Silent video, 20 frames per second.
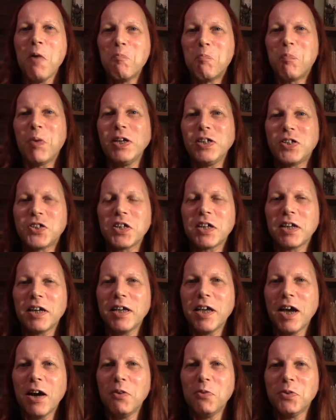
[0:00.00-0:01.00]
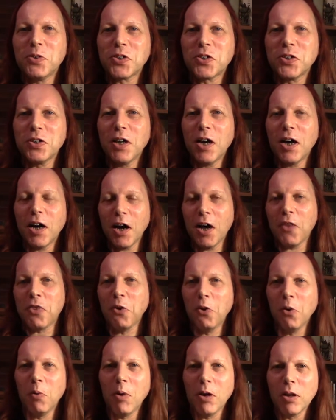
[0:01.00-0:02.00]
Basically, I
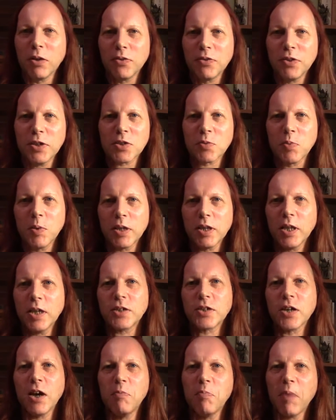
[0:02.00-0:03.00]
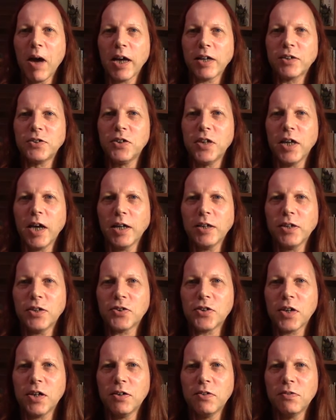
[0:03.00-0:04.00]
thought, well, this week let's go back to the A to
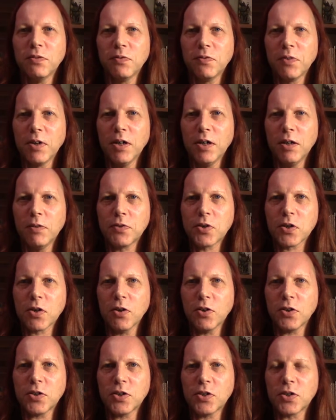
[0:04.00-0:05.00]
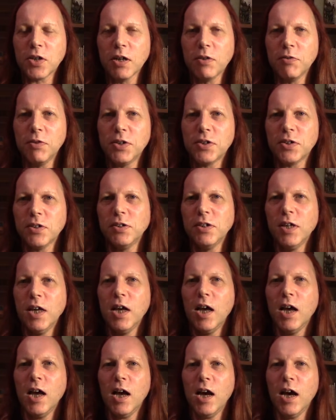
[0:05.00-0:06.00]
Z of Scottish distilleries, and
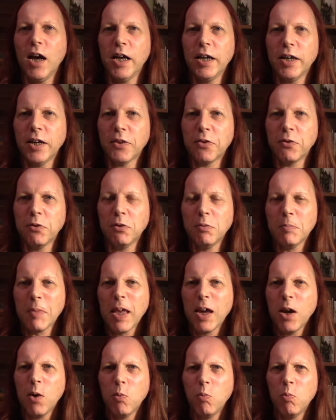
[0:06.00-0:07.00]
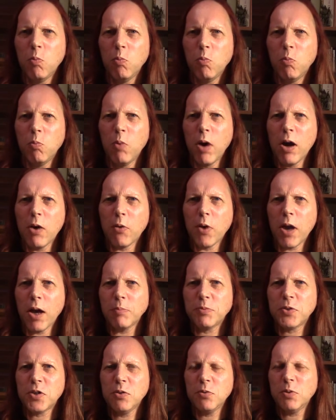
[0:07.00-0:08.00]
I thought, where are we
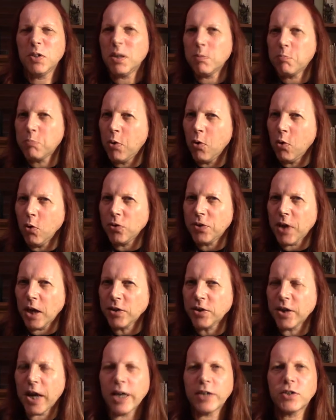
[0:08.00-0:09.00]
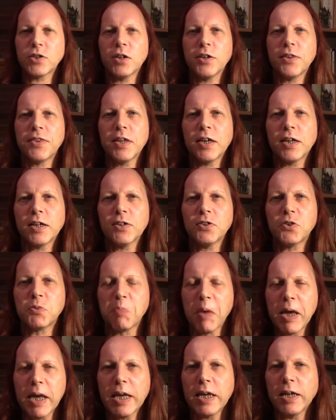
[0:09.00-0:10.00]
up to? We did Port Dundas, I think, as
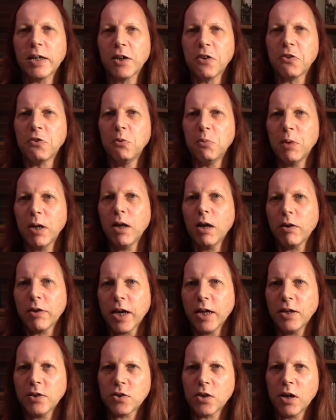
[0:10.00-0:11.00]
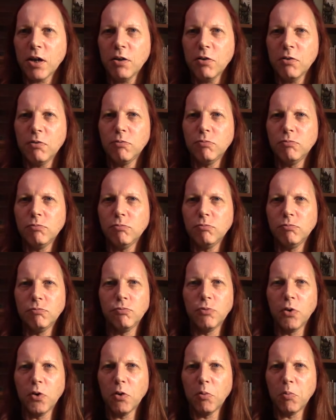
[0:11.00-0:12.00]
P, and I thought, well, okay, so
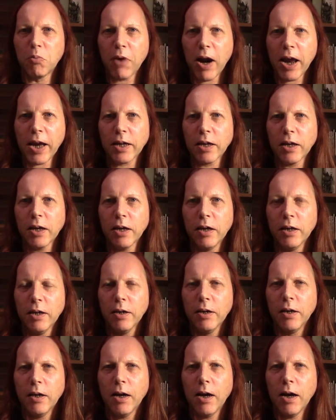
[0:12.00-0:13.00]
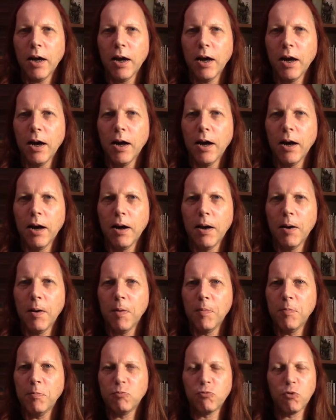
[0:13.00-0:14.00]
Royal Brackler,
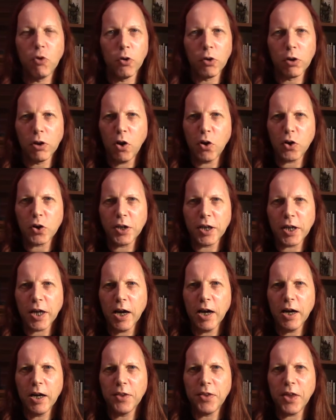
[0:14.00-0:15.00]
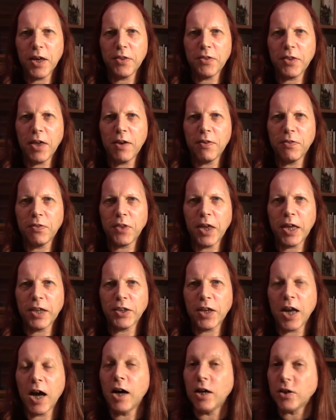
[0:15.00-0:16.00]
Royal Lochnagar, they're
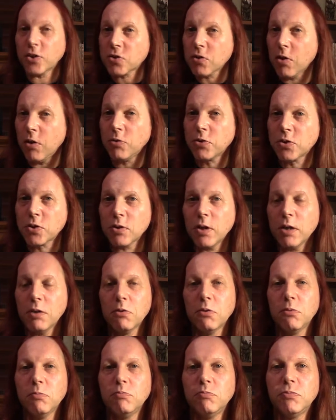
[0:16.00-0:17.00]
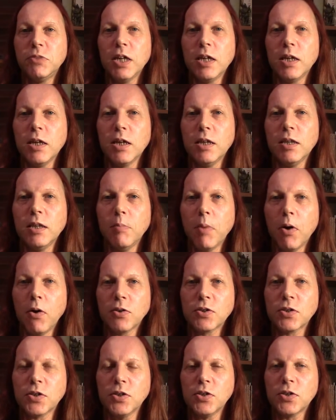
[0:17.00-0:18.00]
the R. So I was digging in the
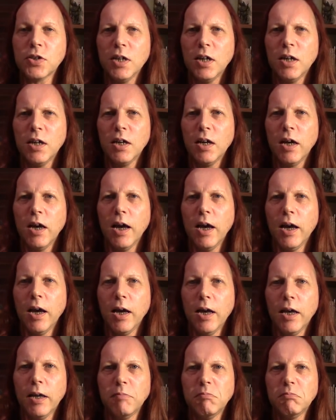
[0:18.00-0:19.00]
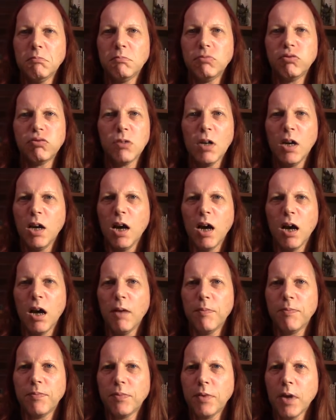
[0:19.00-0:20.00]
boxes, and
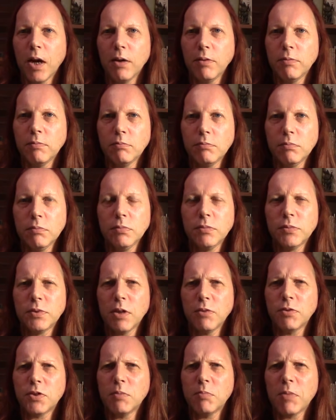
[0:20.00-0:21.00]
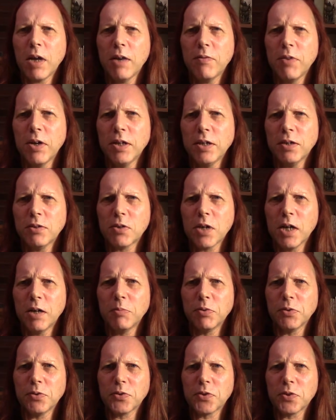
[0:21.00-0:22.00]
I don't seem to have any
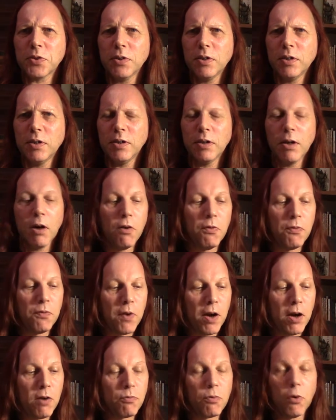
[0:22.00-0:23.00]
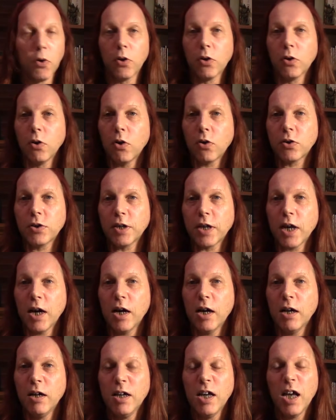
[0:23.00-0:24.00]
samples of Royal
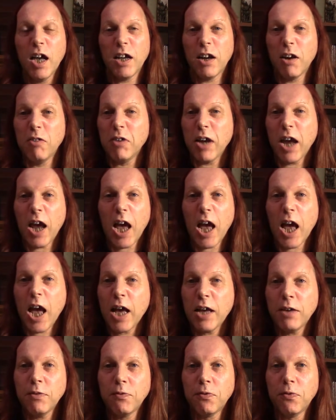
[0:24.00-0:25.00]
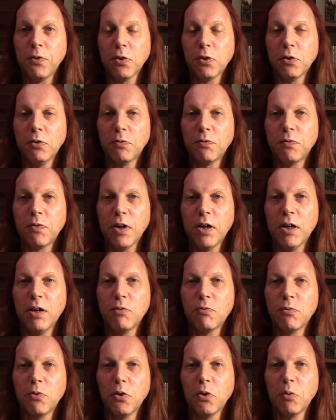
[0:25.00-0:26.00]
Lochnagar, and only a handful of
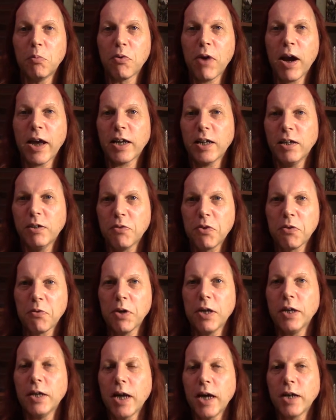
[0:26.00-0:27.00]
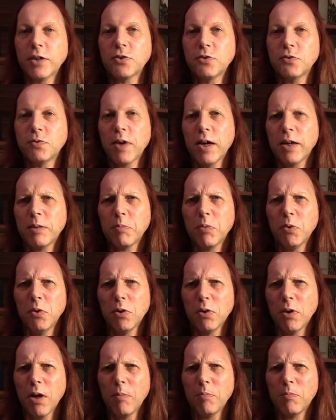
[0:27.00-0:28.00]
Royal Brackler, three in actual fact, but
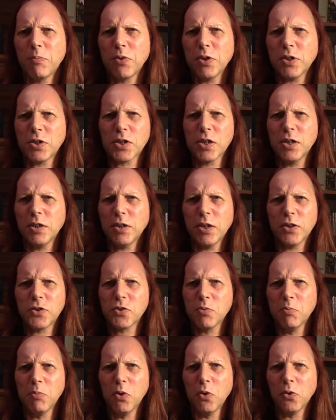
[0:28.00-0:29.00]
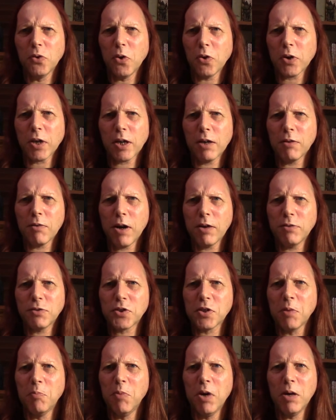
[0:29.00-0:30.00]
well, I'm pretty certain there's some more knocking around
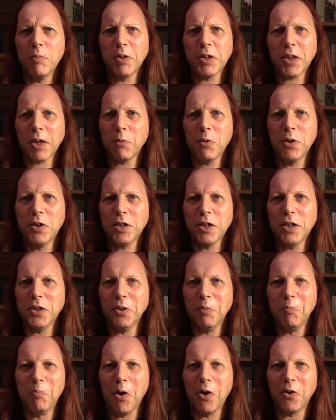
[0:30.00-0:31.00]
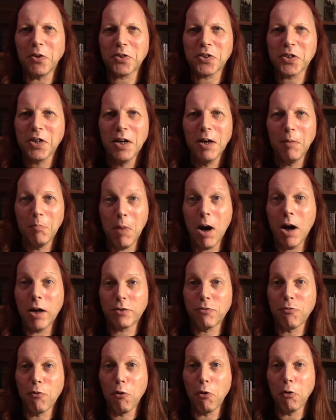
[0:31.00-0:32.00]
somewhere, but they weren't in the box
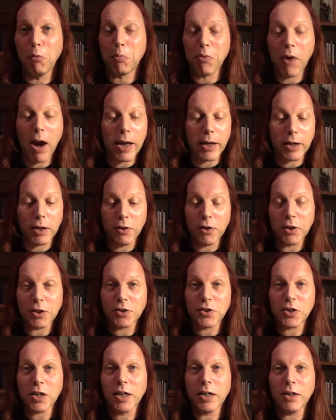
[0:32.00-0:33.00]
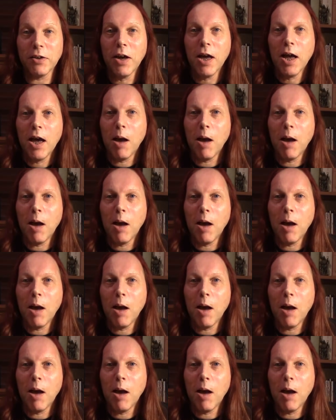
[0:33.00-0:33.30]
marked Royal Brackler, I can tell you.